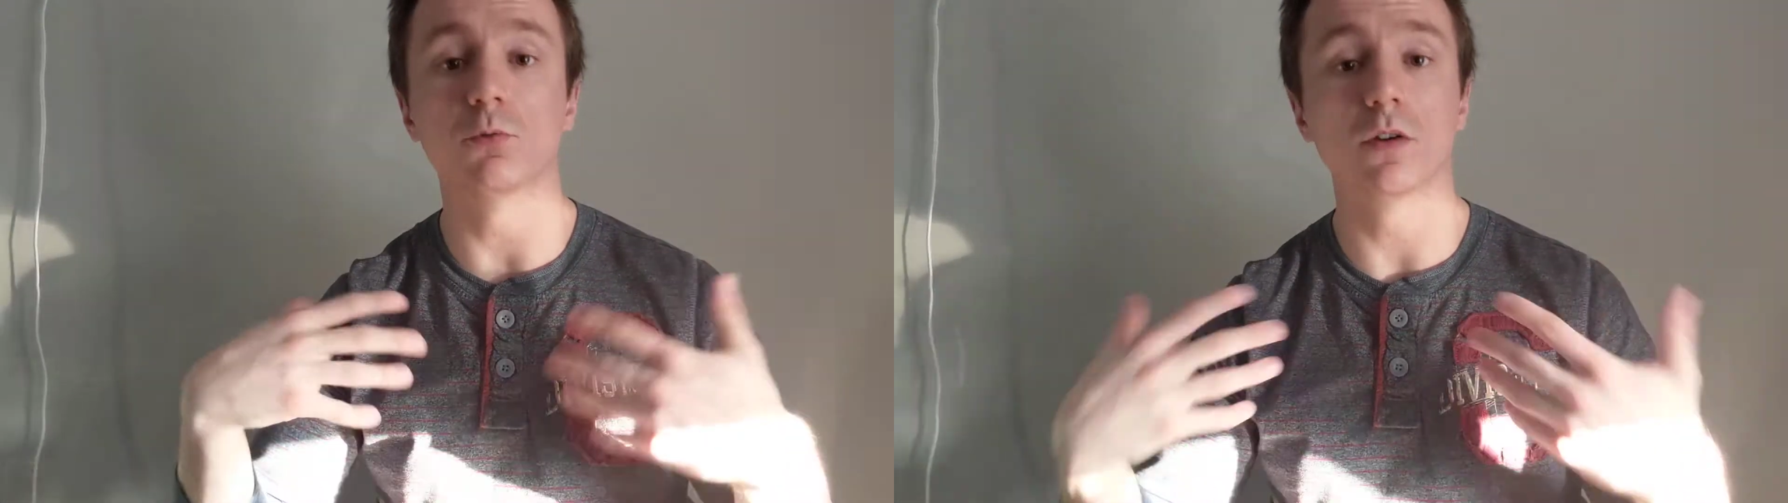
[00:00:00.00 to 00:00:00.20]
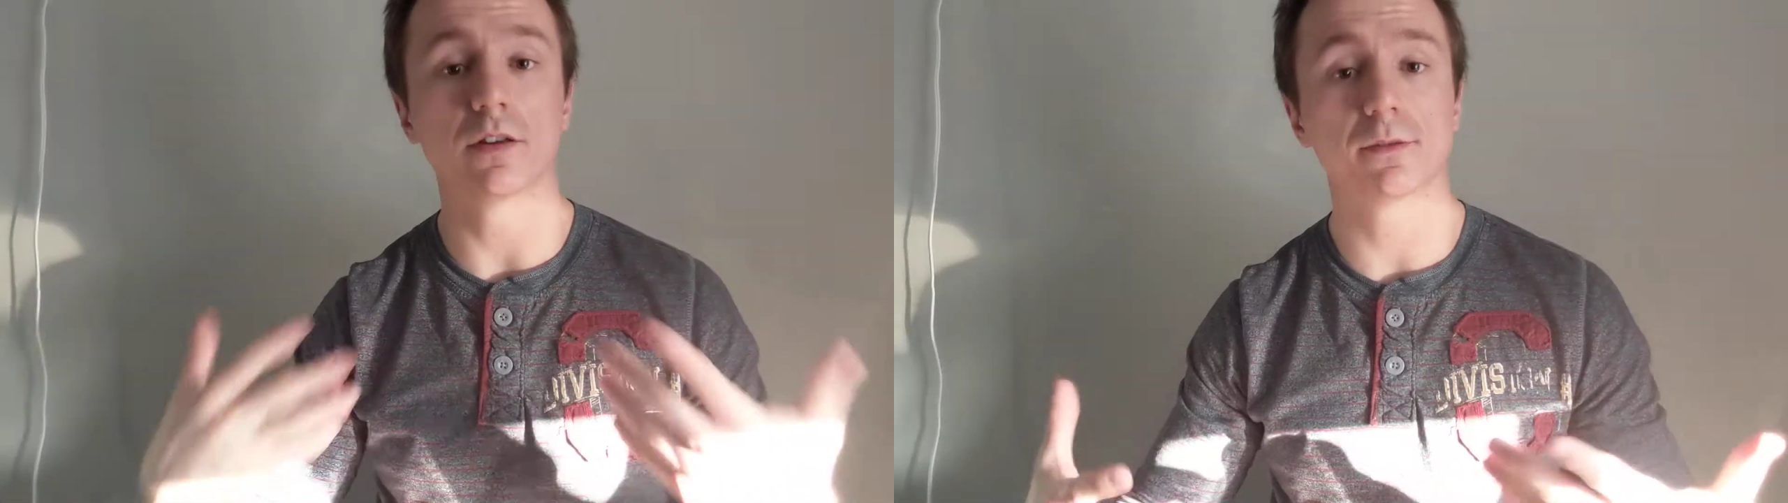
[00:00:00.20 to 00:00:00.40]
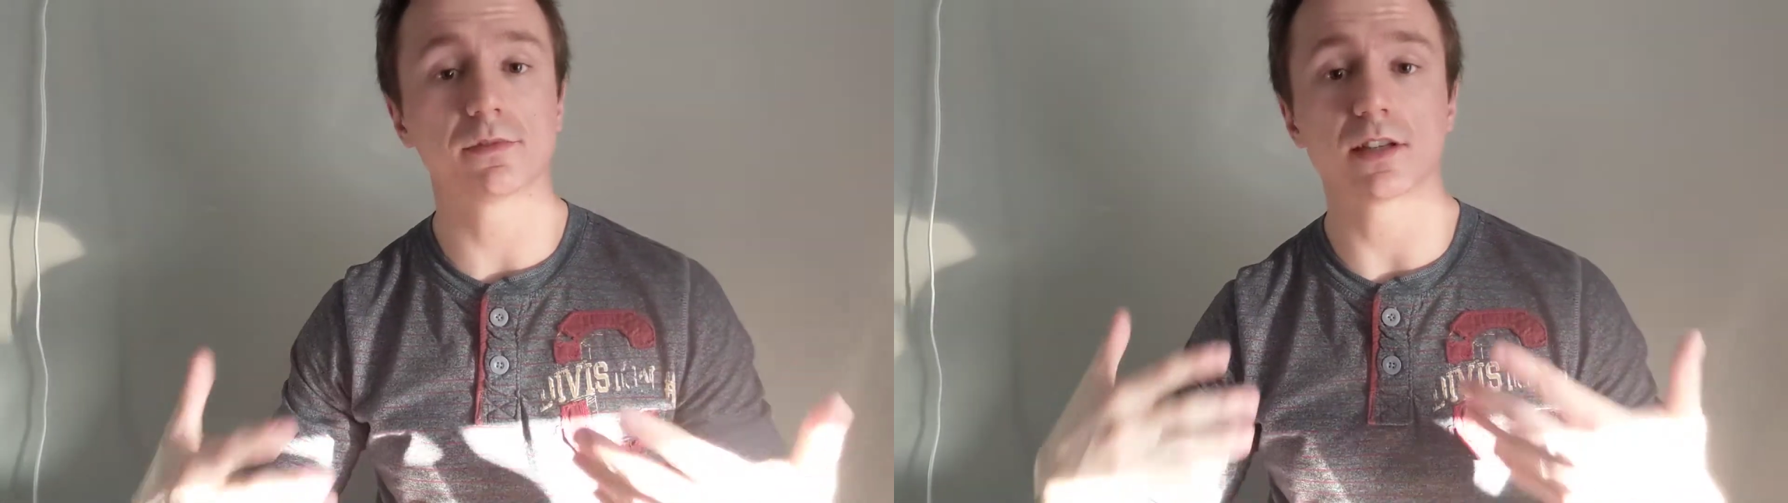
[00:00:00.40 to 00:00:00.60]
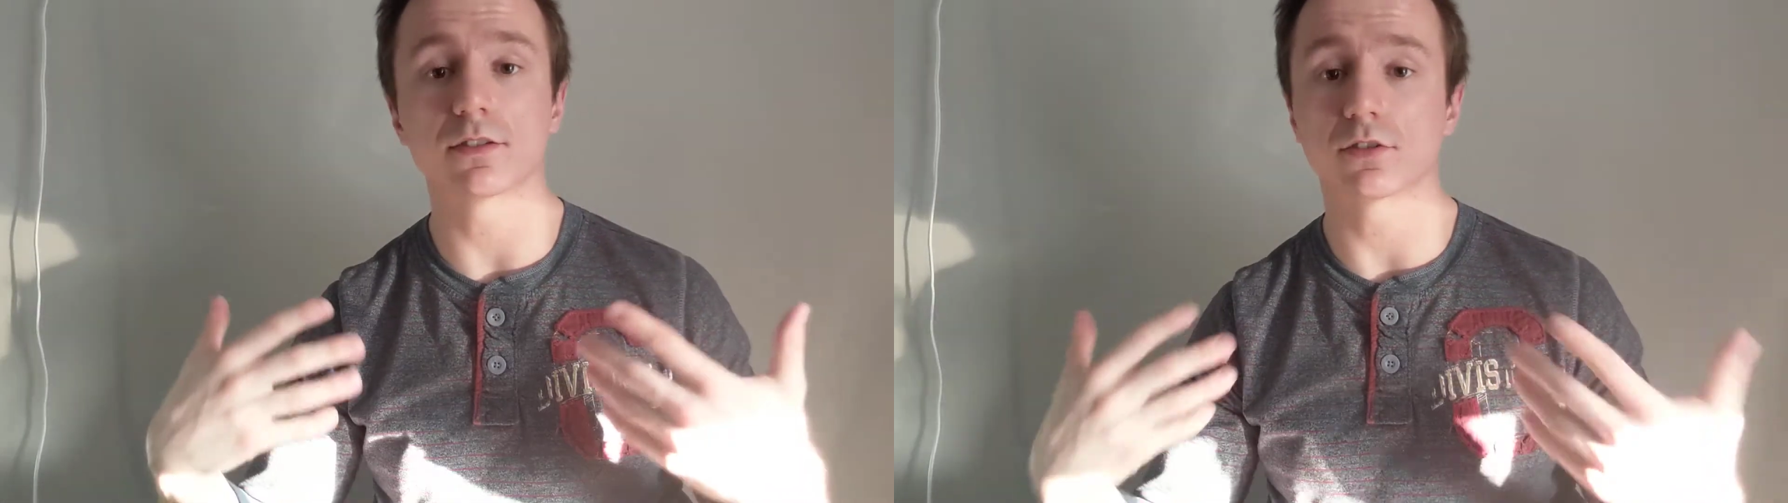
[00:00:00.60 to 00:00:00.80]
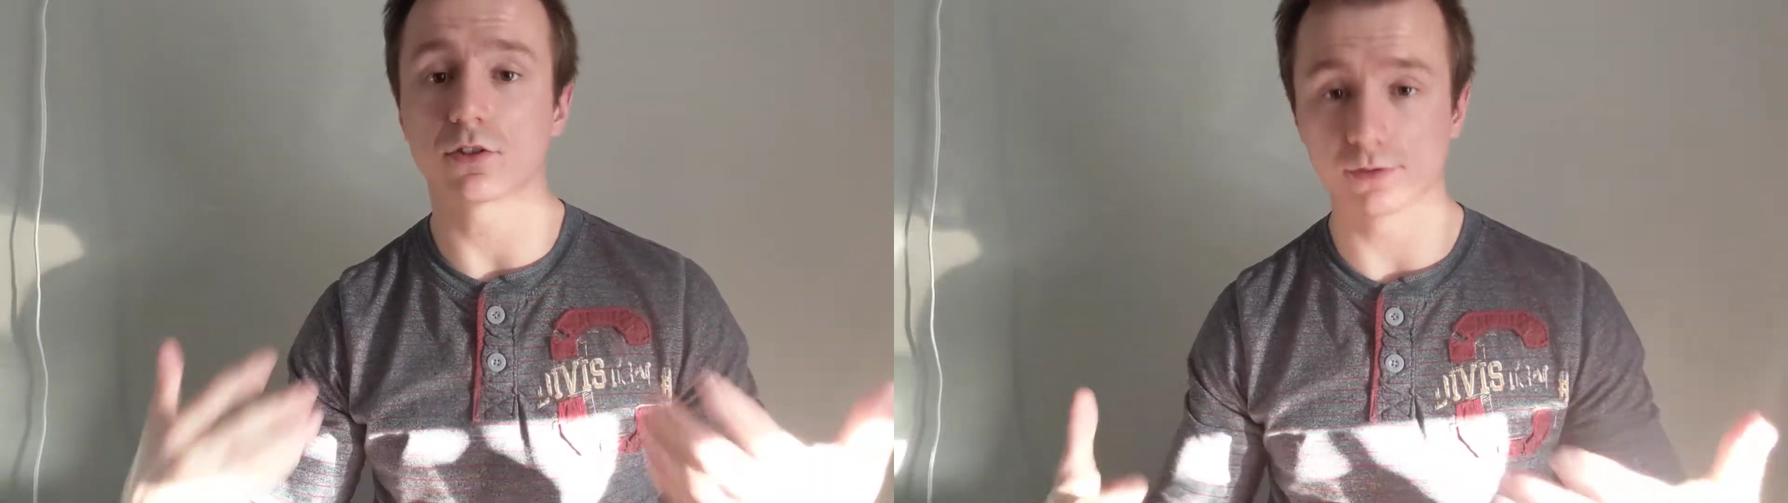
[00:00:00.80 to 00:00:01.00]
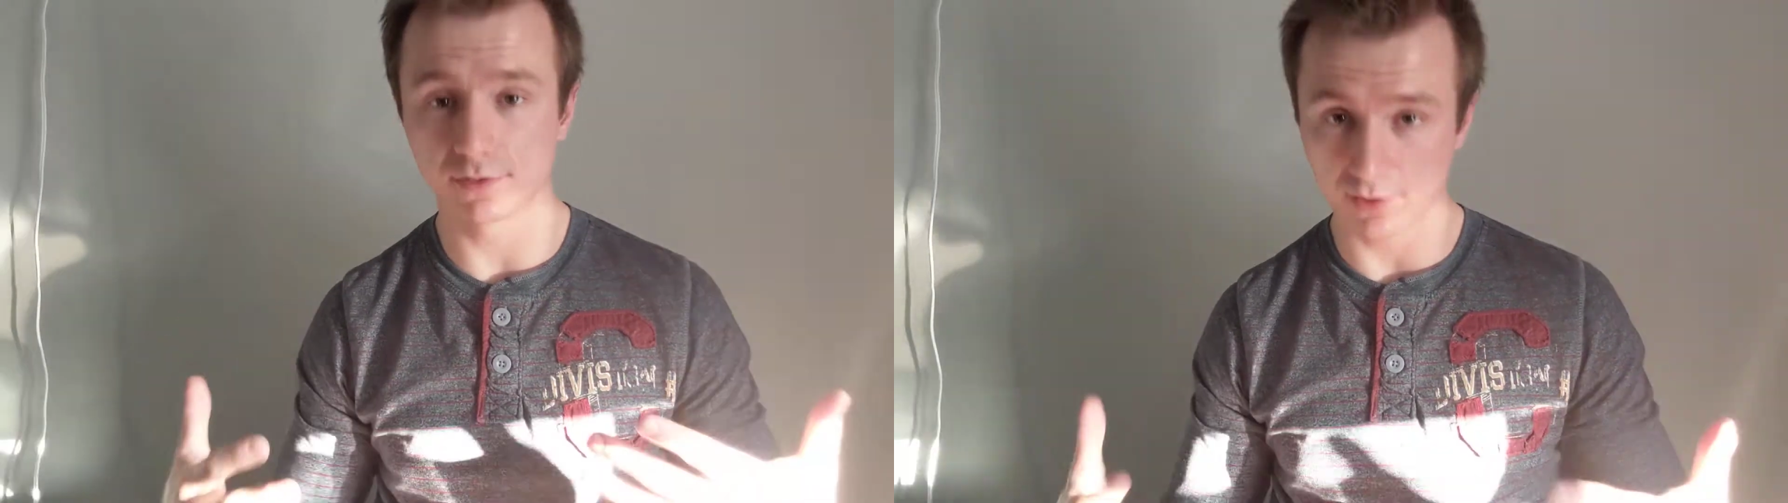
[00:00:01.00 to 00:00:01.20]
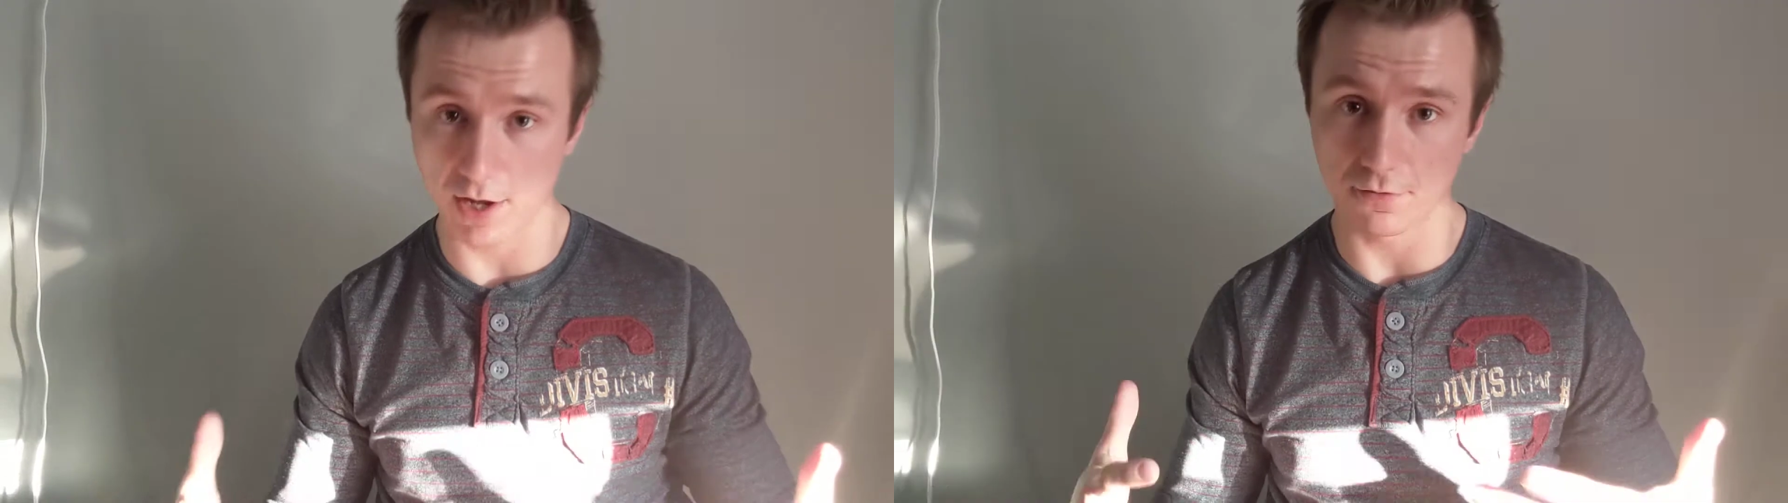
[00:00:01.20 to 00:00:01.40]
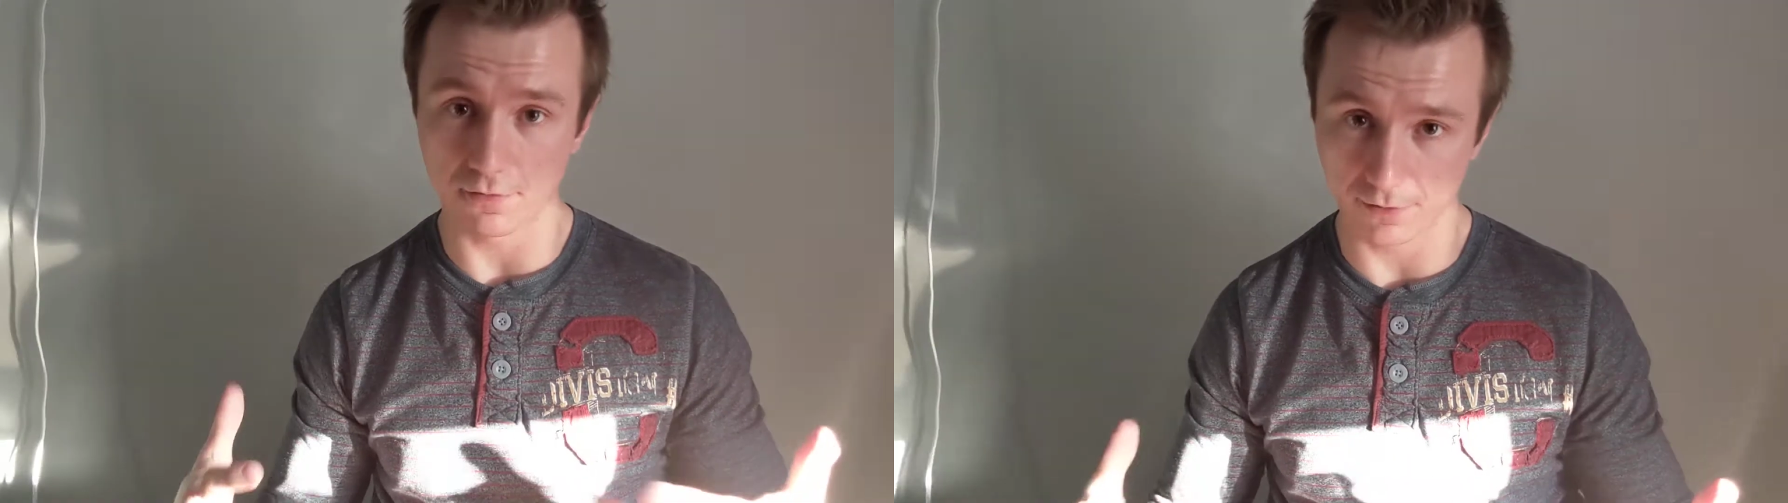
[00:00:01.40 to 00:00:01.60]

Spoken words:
rhythms and the notes down